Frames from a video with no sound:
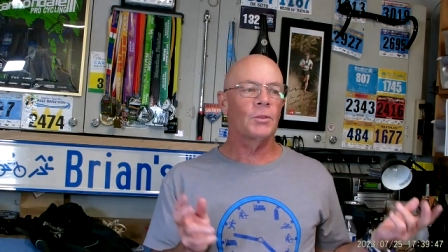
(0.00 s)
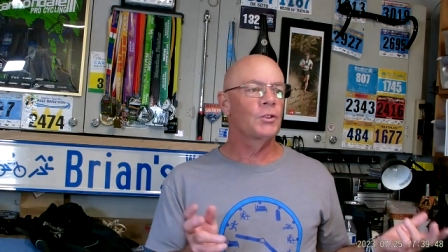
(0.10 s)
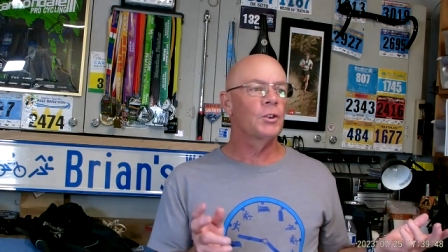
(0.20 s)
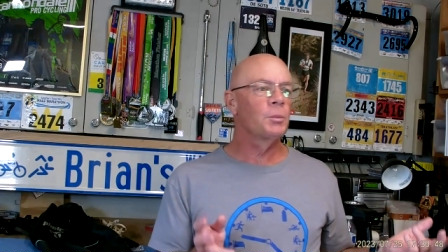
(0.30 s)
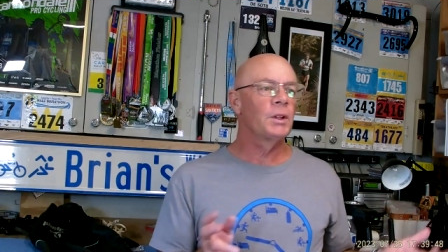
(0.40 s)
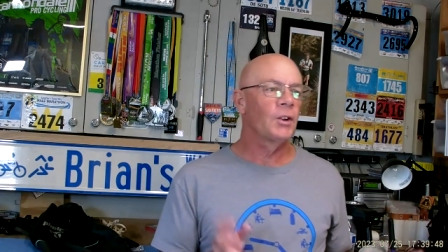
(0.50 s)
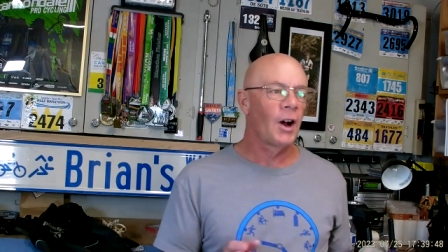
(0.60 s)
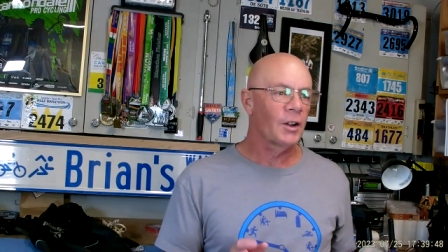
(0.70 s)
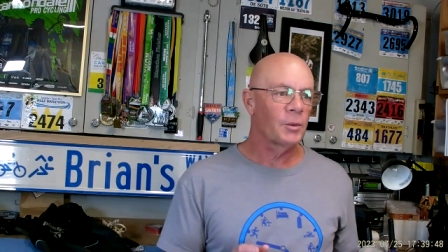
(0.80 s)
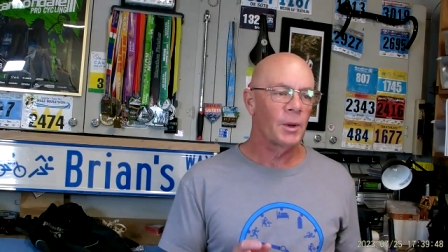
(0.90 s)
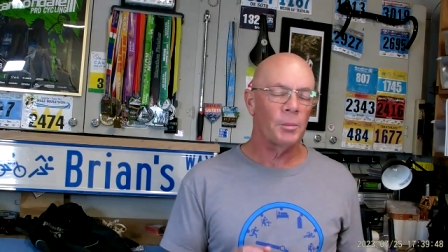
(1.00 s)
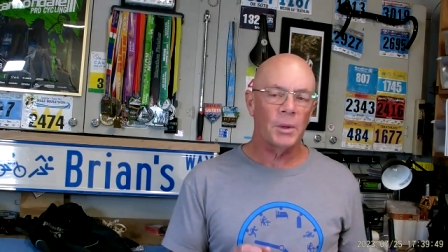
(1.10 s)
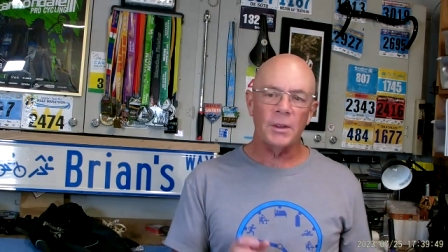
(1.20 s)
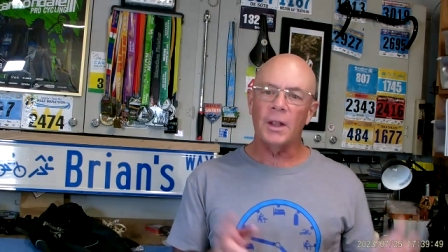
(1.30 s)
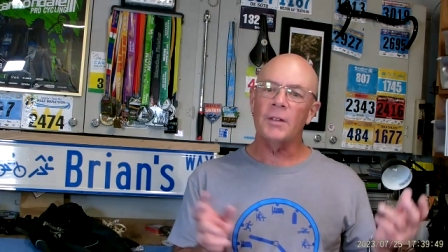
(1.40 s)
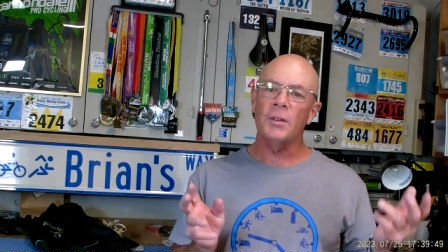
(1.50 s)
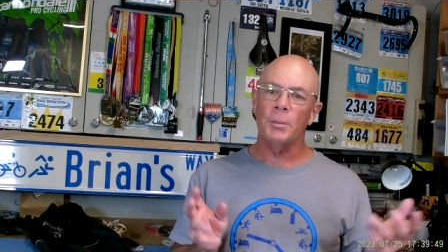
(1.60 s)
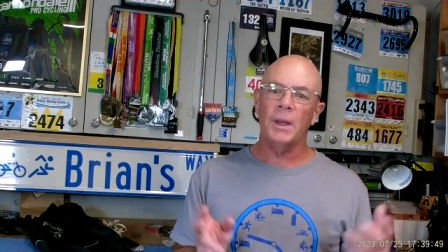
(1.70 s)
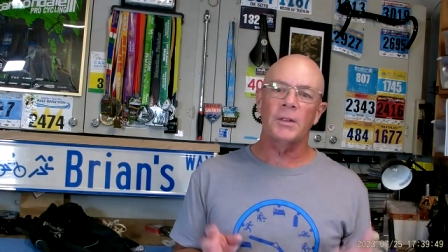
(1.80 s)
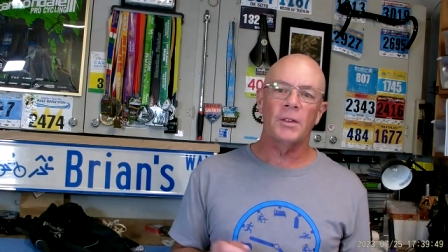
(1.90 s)
should be talked about, but it's a
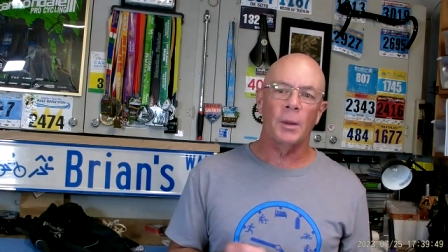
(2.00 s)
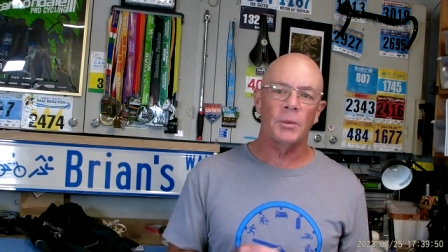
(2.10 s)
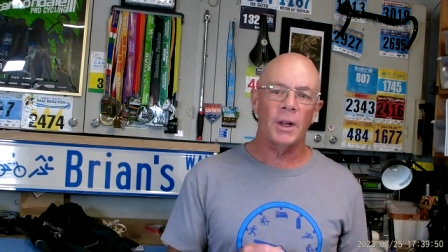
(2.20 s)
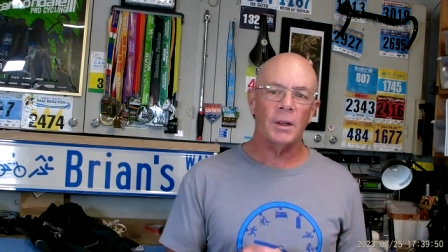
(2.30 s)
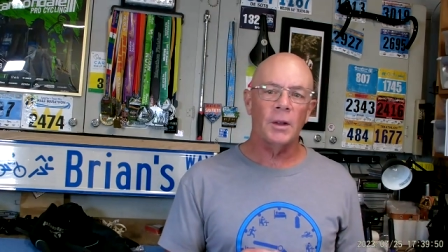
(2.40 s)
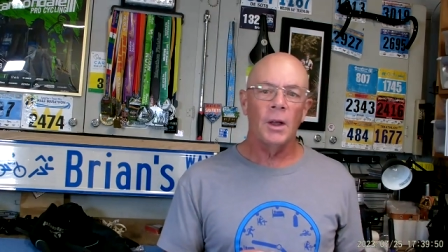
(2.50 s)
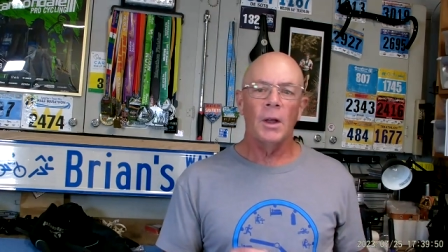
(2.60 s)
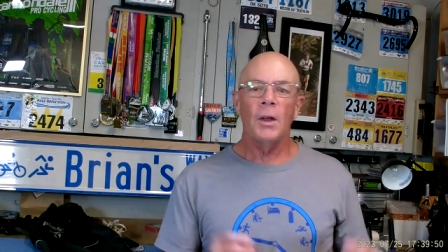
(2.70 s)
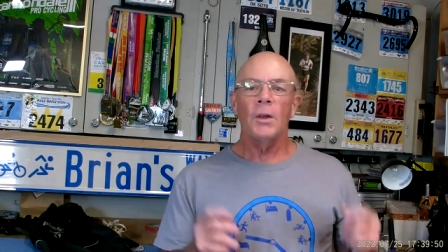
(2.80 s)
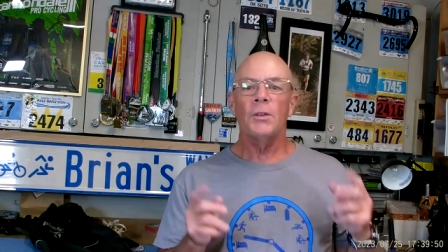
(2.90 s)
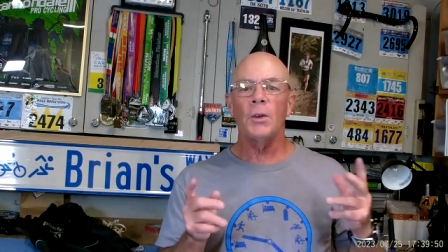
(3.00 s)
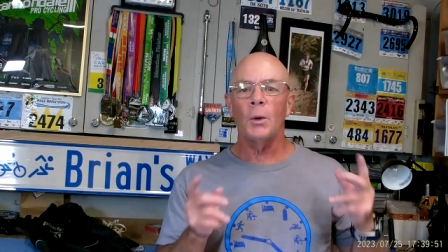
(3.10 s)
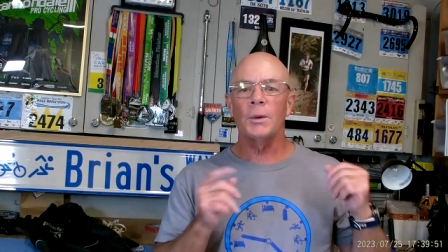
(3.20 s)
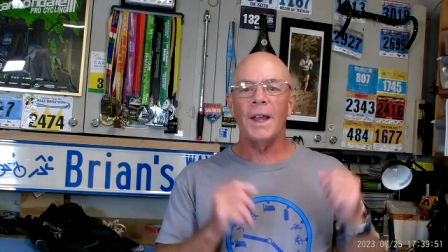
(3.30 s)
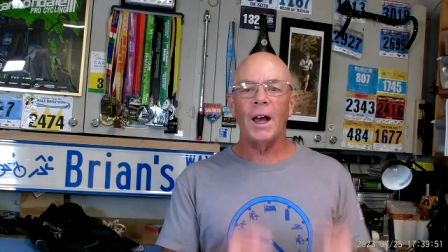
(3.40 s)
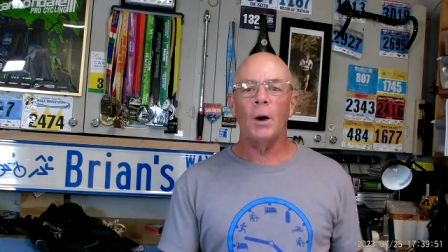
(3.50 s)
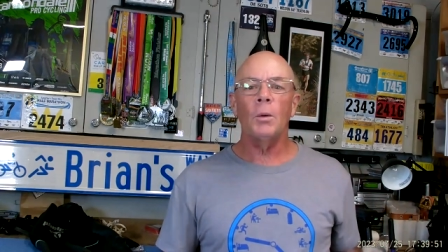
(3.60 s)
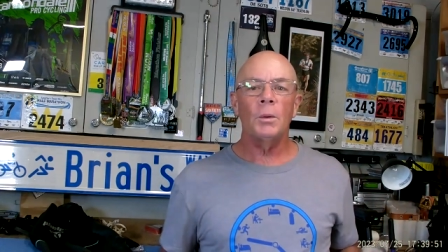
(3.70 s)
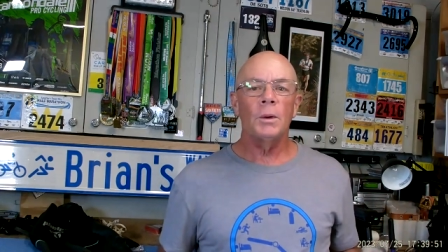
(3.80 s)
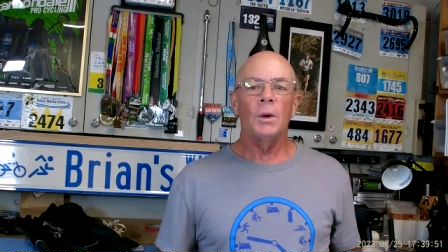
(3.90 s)
big subject. So
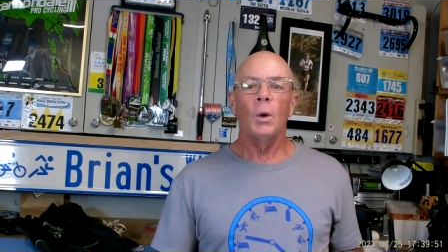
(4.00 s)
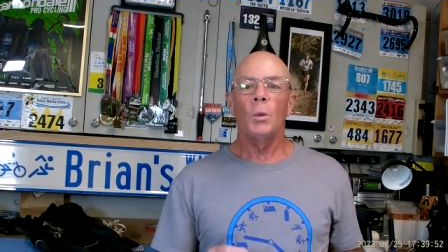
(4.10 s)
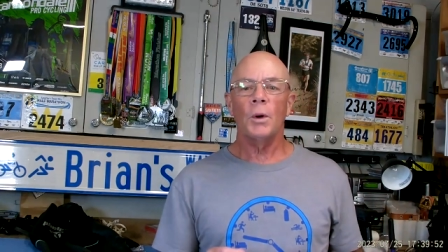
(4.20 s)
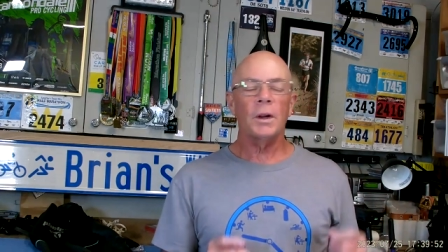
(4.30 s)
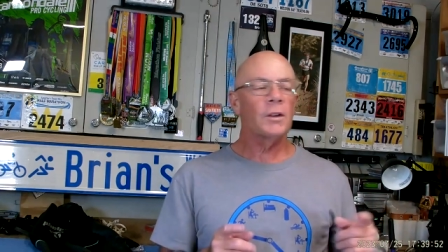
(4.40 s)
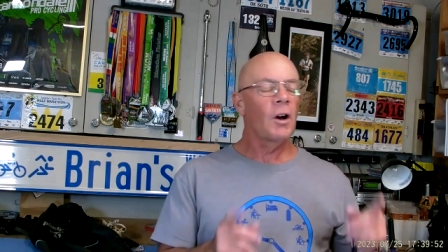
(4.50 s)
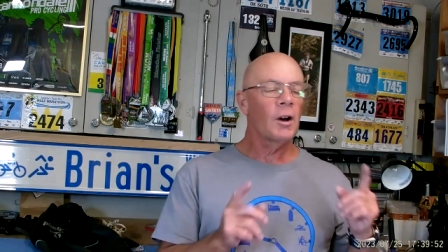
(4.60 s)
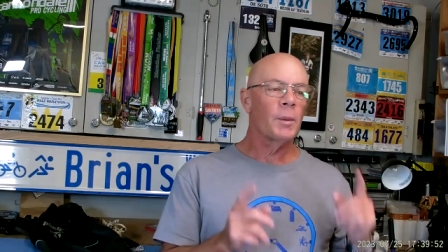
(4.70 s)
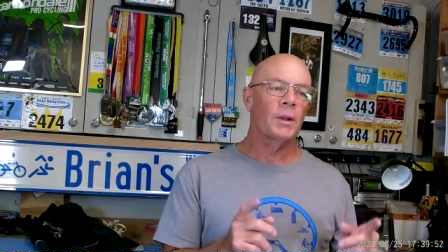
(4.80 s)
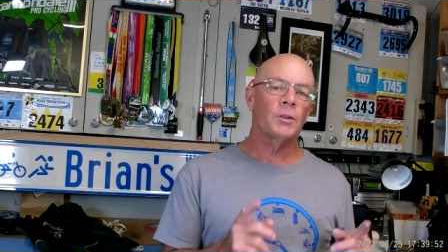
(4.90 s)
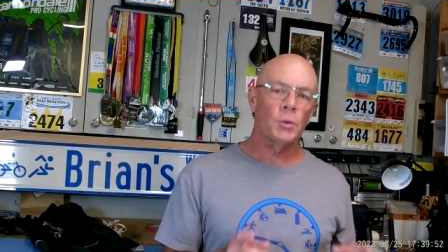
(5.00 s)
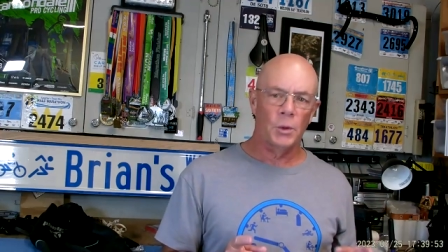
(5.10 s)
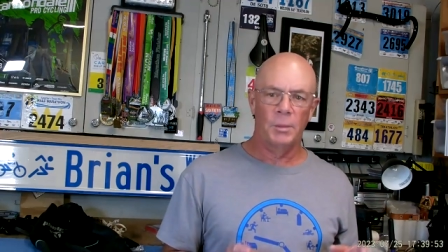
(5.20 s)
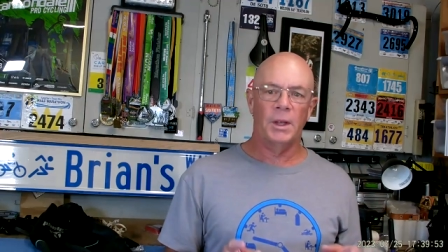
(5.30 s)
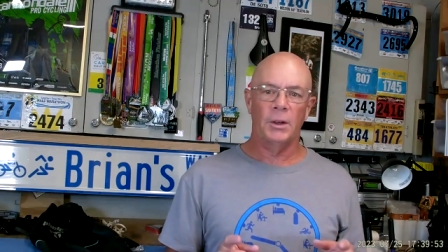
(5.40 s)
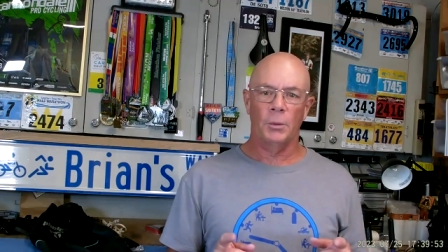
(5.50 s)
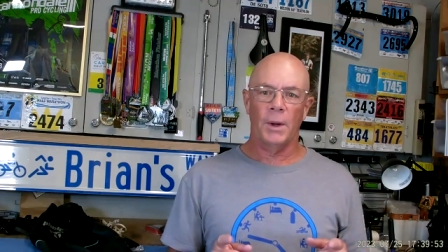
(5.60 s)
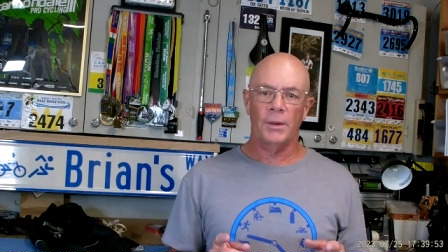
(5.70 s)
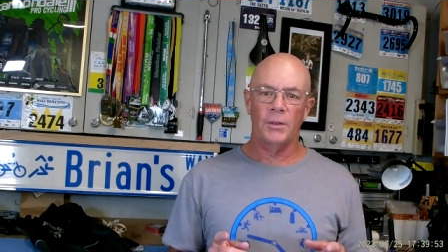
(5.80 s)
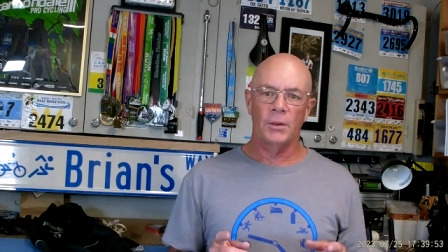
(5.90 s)
now we're going to talk about trimming your
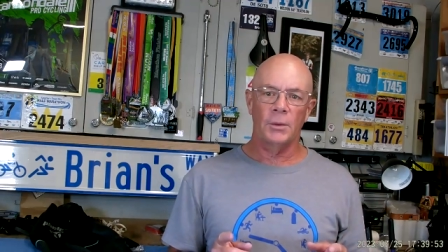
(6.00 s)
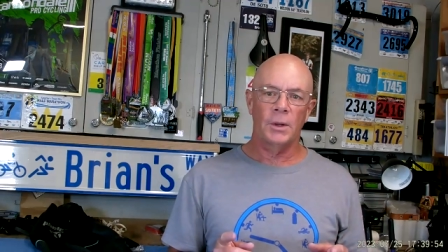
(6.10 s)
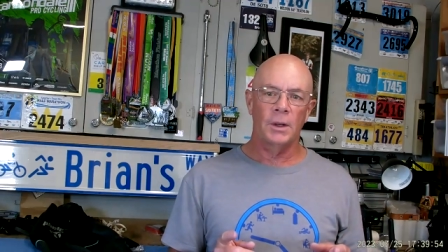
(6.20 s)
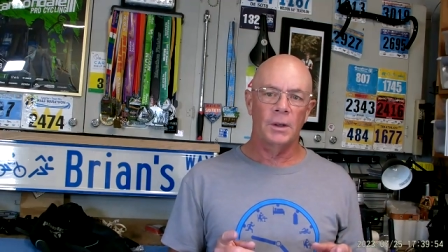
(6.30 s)
wetsuit.